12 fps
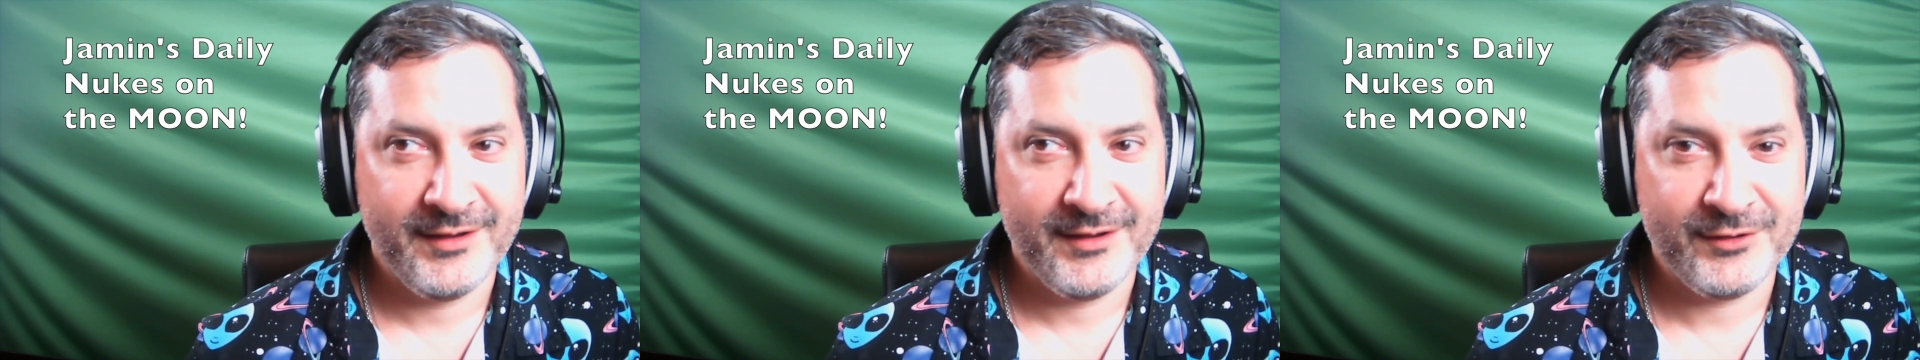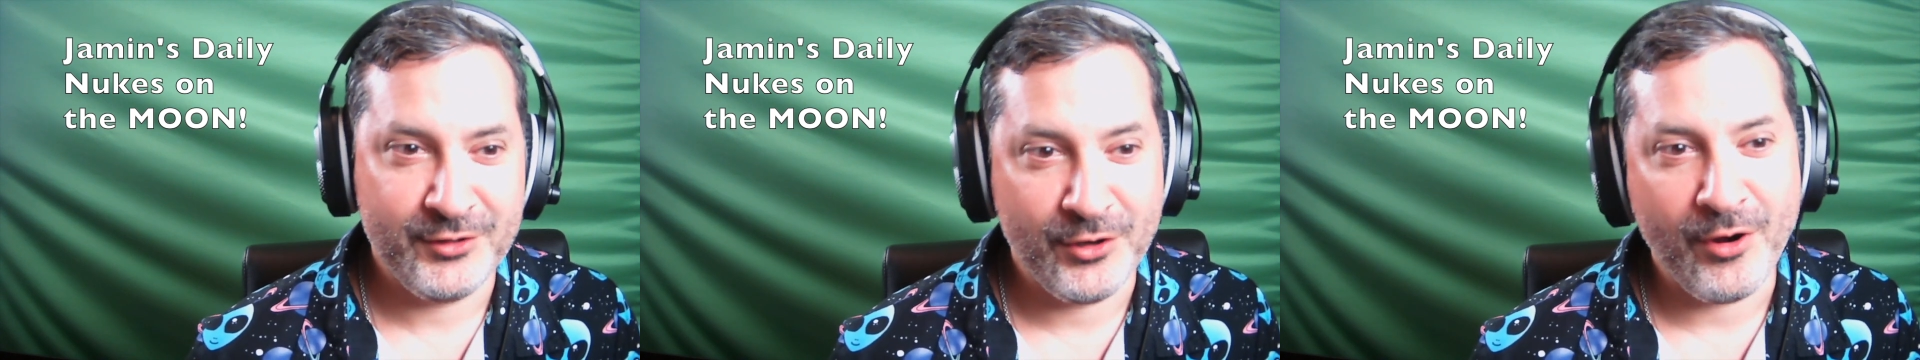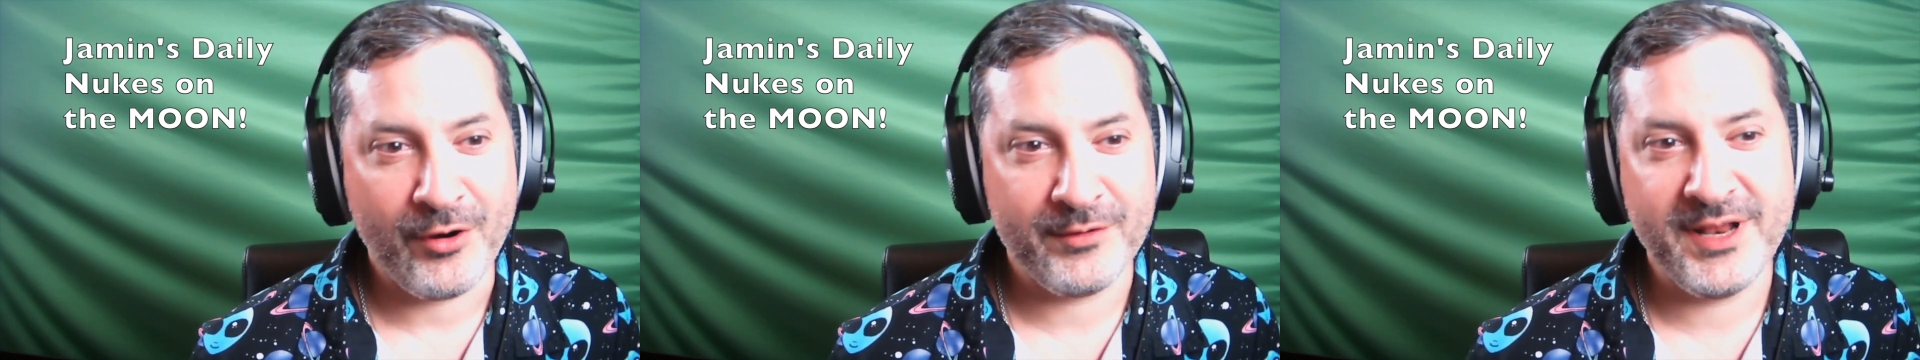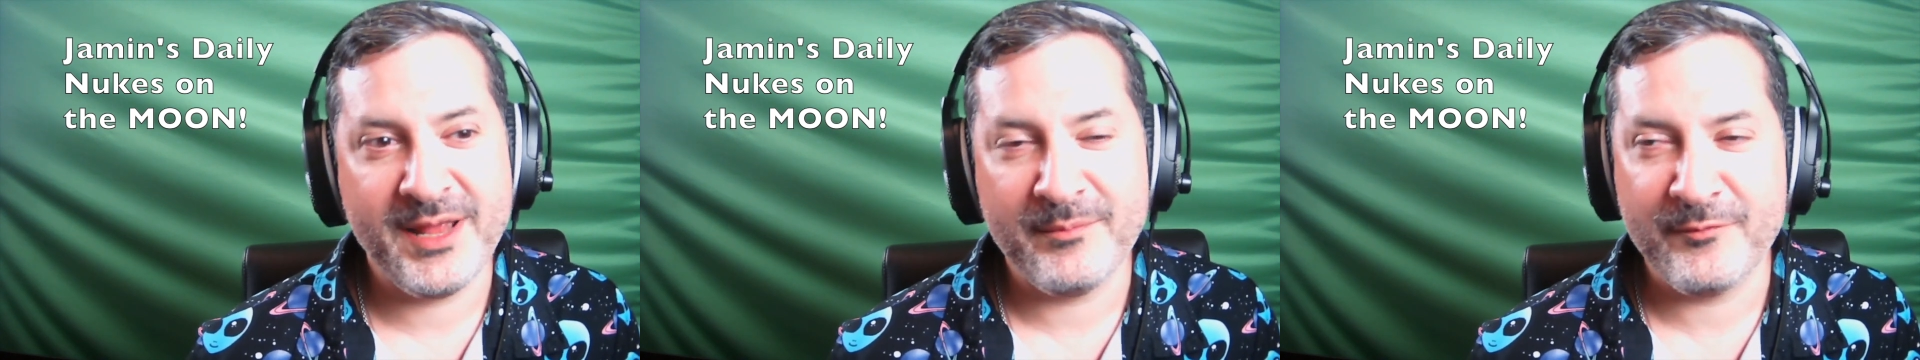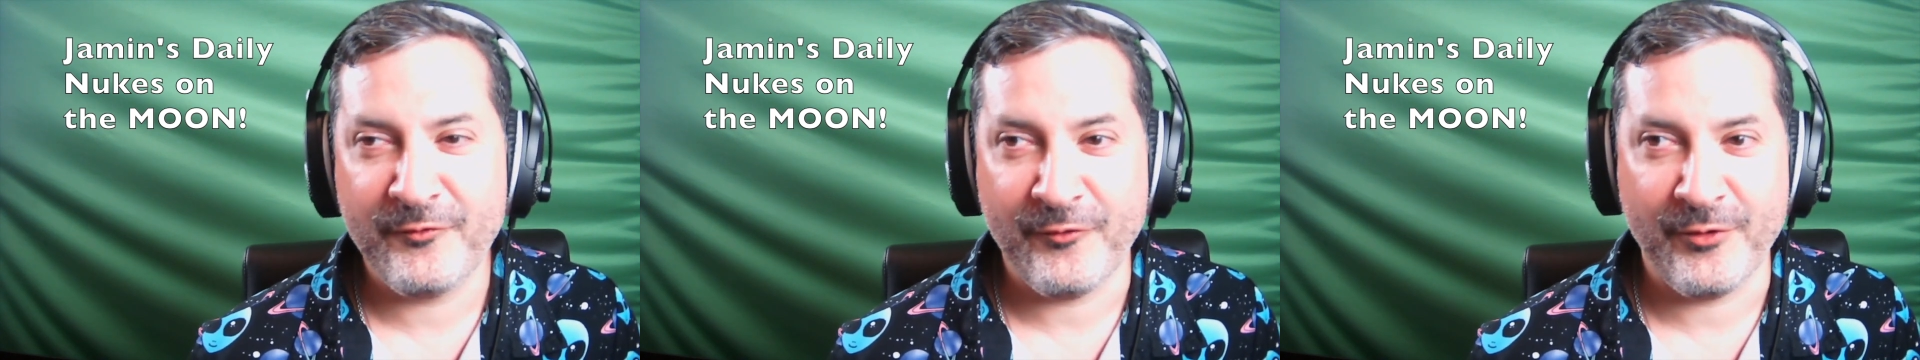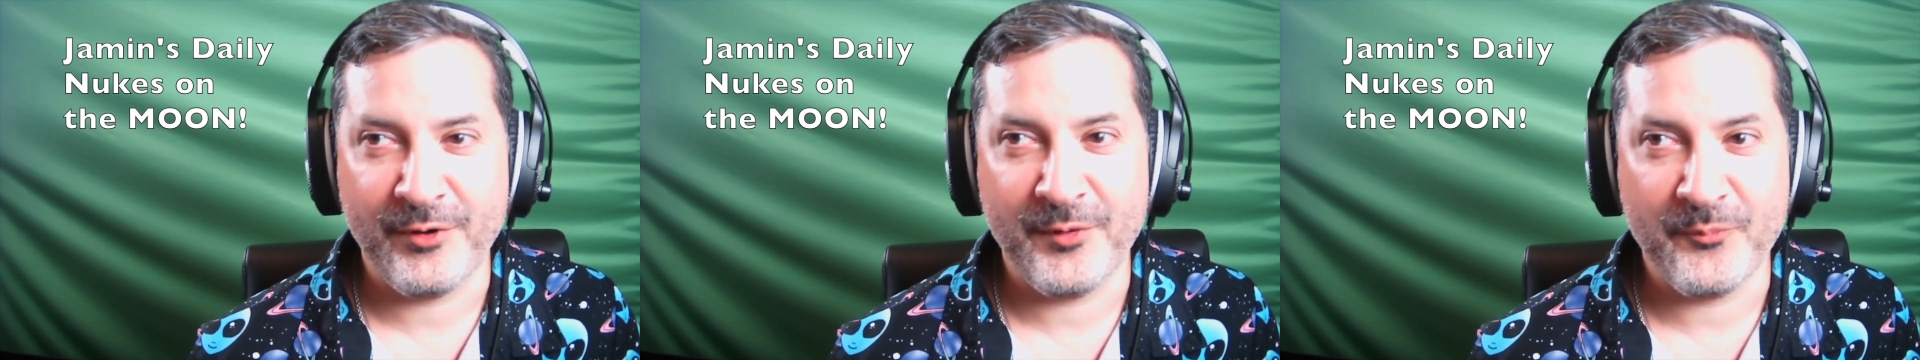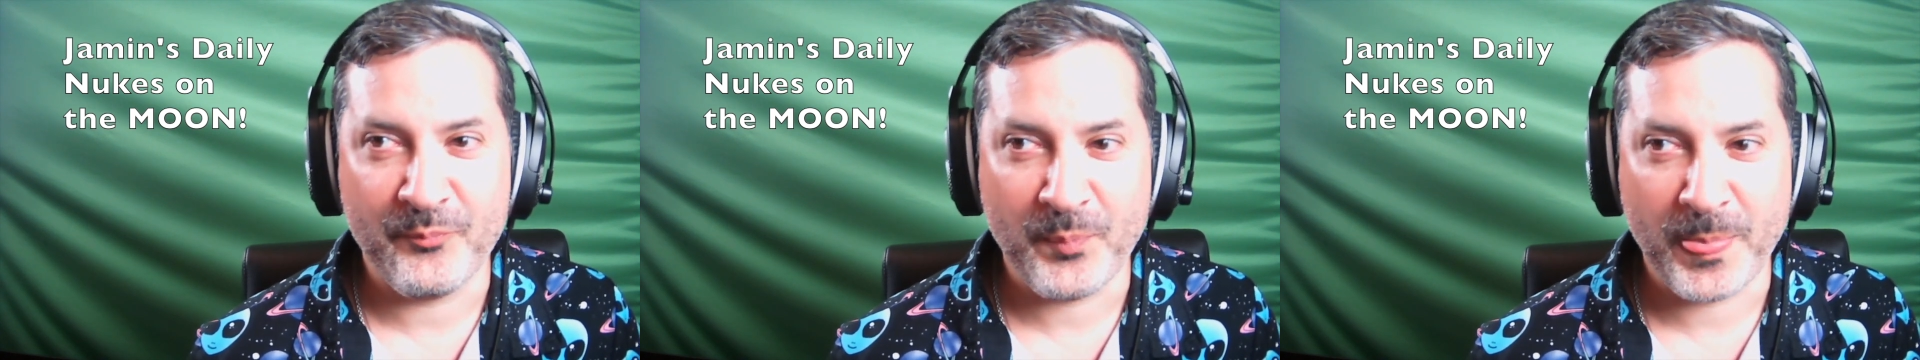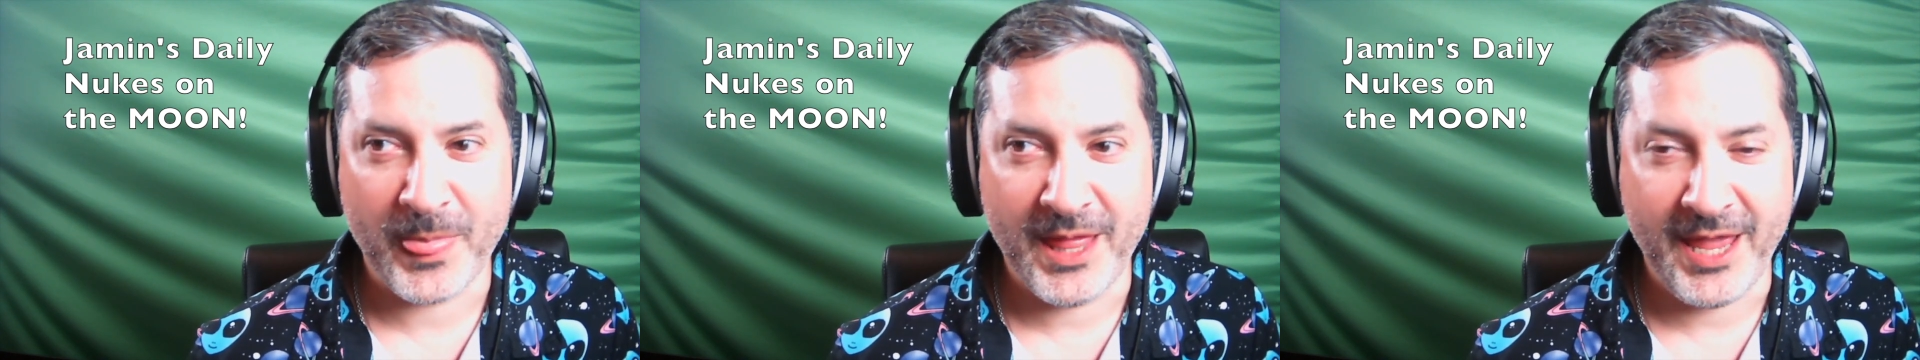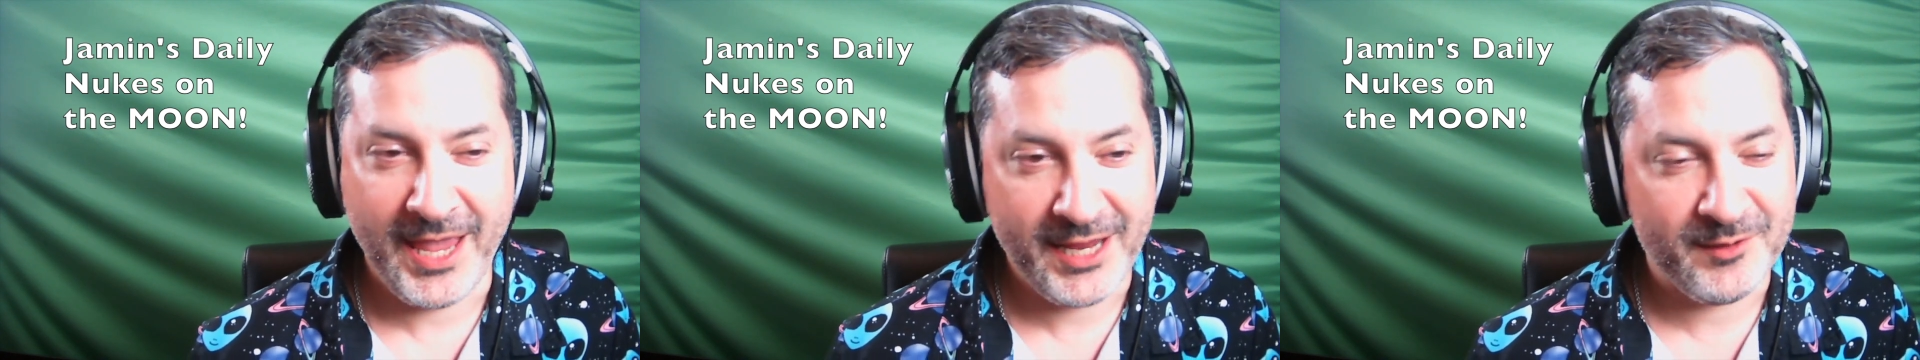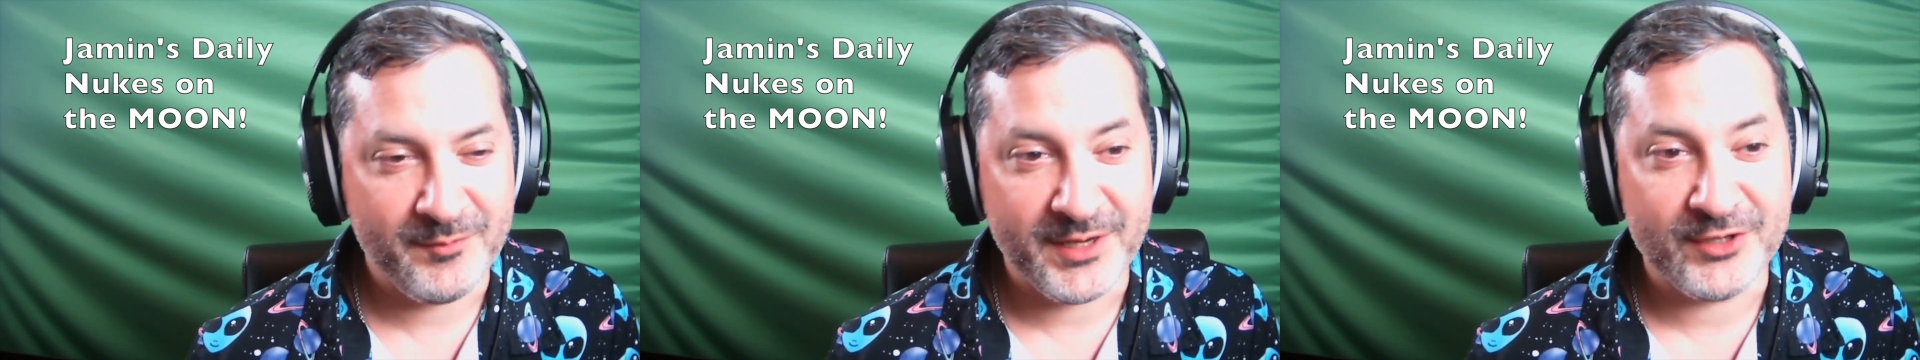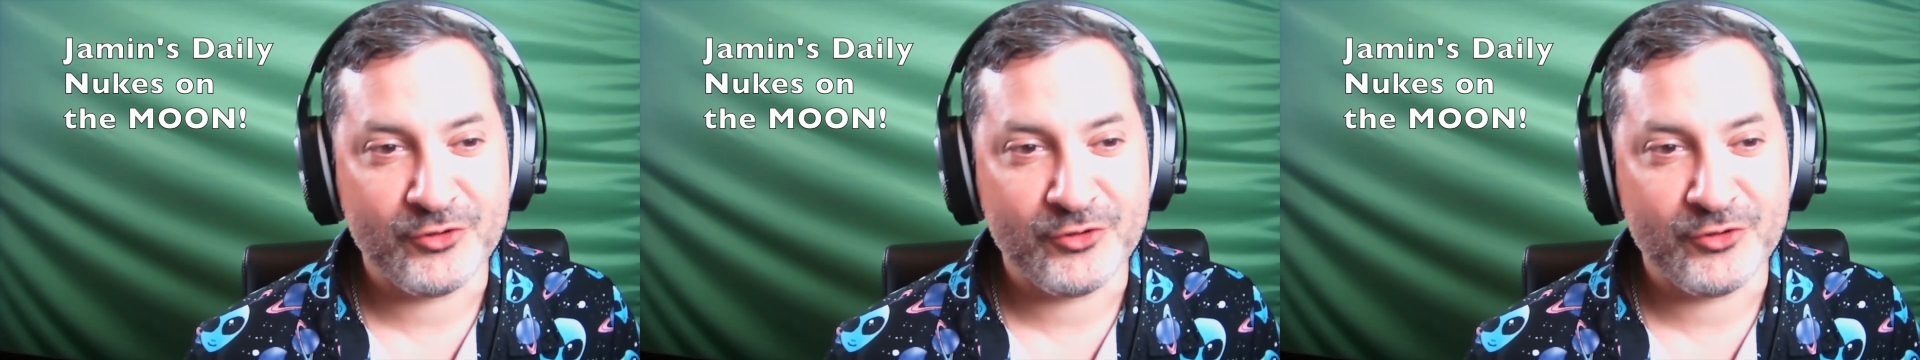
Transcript: to guard them from enemies